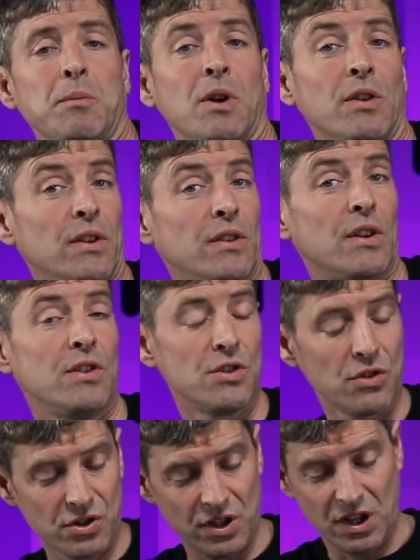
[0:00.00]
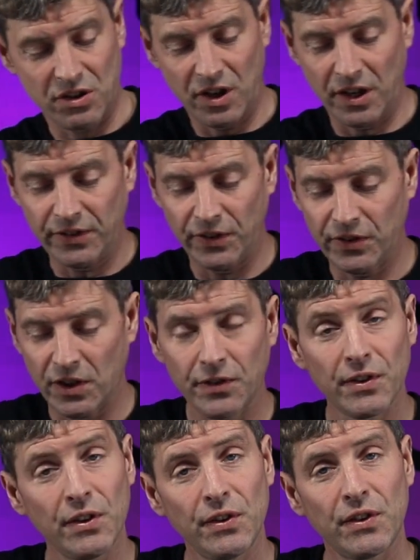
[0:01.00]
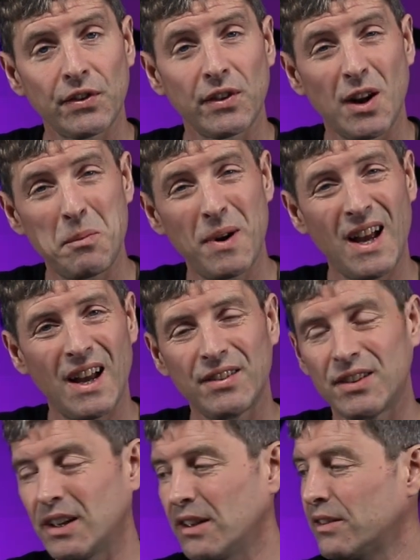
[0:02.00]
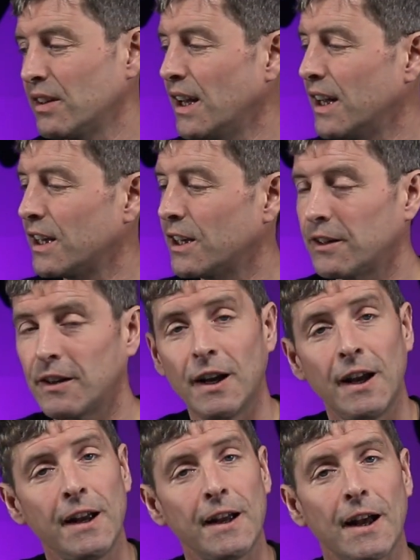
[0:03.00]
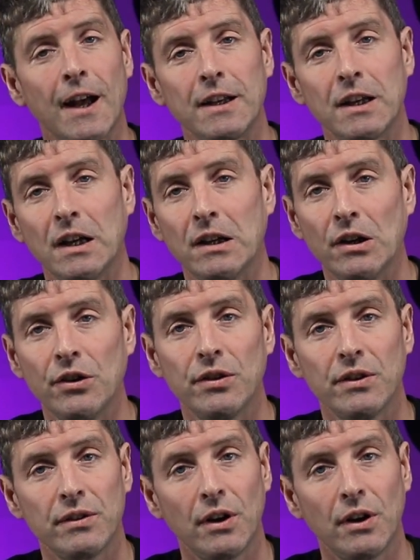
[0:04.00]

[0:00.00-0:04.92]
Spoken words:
because it's conducting across the surface, there's not plastic insulating it, and you can use it.